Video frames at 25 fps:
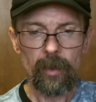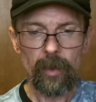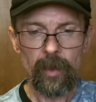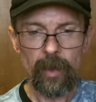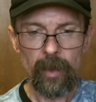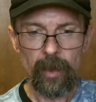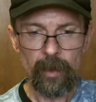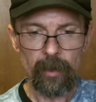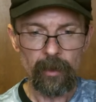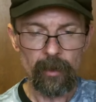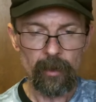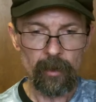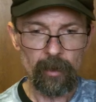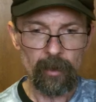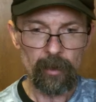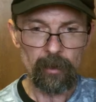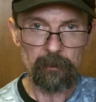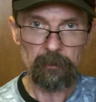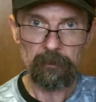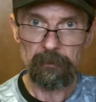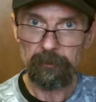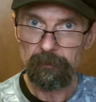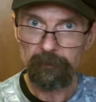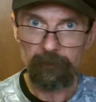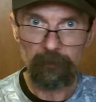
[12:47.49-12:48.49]
And uh,
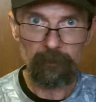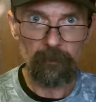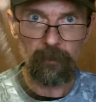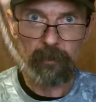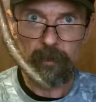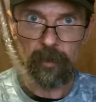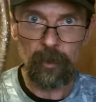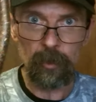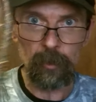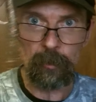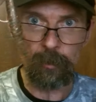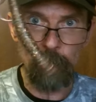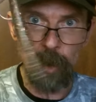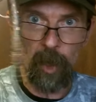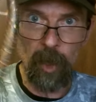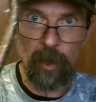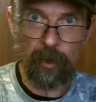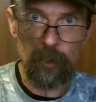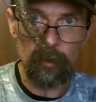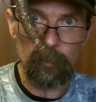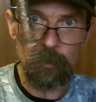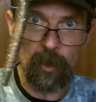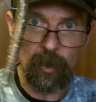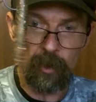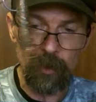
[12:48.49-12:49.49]
just
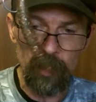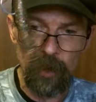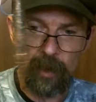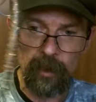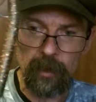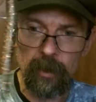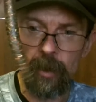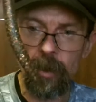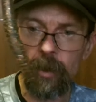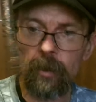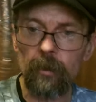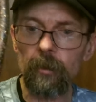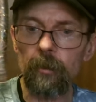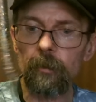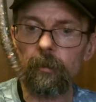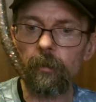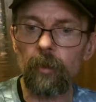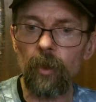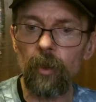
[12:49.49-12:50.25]
burned them on that color